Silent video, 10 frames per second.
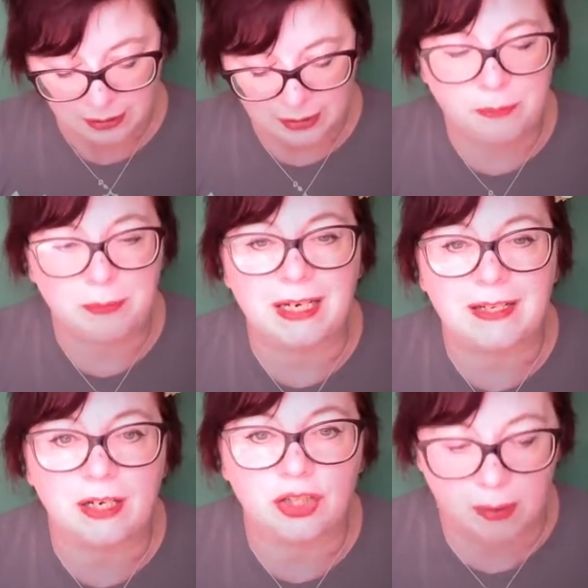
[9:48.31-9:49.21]
They had been
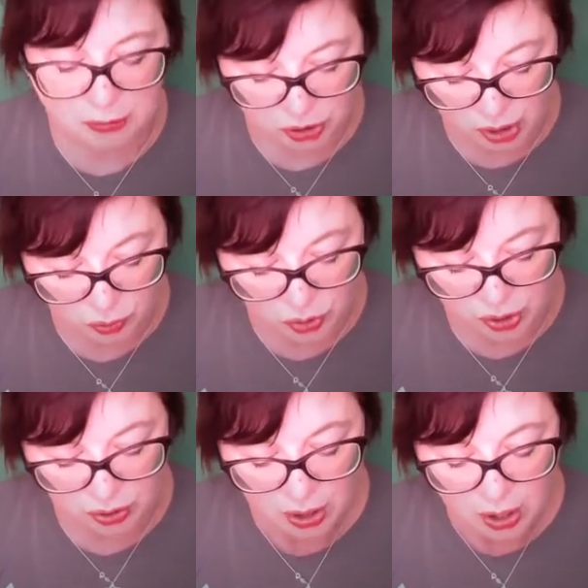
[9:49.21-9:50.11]
eating jam and toast
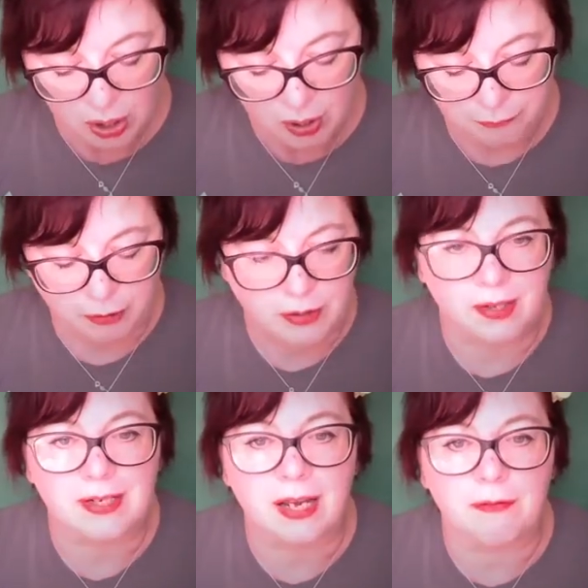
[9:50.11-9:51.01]
in front of the
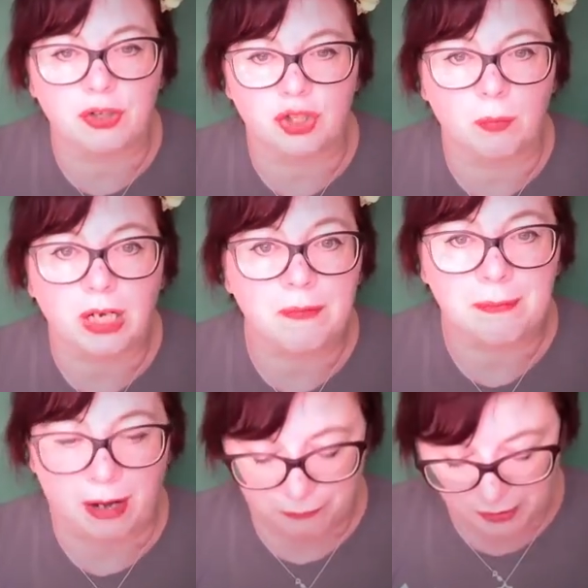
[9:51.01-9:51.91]
television and were coming
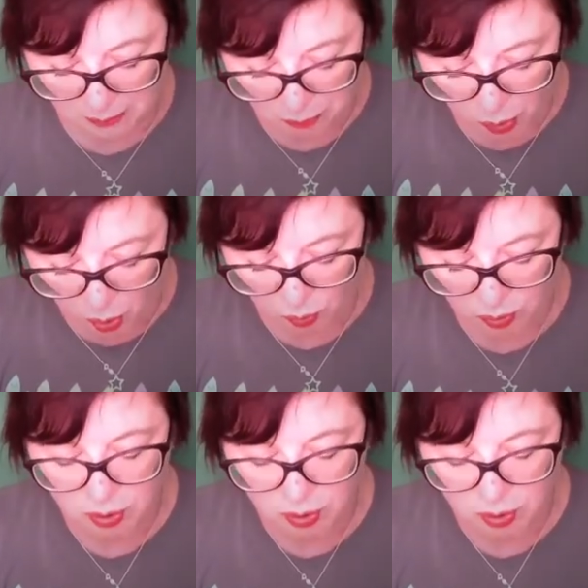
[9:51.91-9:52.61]
back for some more.